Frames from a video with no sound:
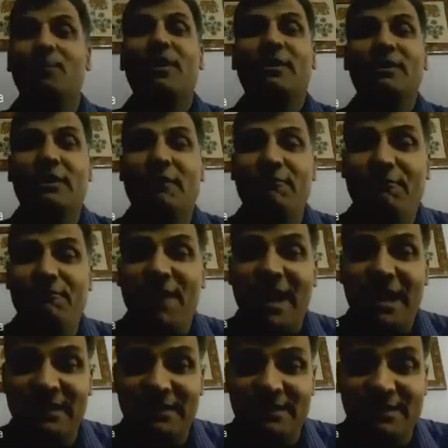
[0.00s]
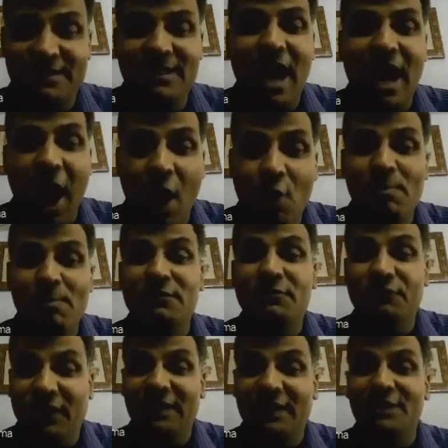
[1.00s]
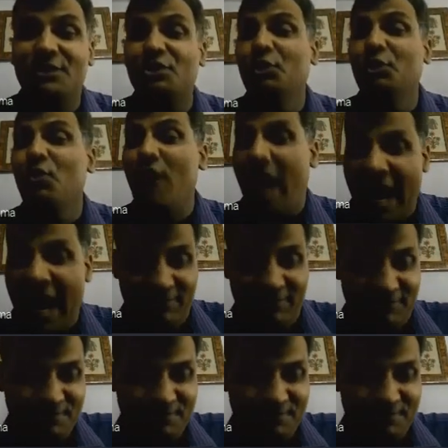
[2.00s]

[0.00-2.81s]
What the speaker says: the funds, how much funds you have.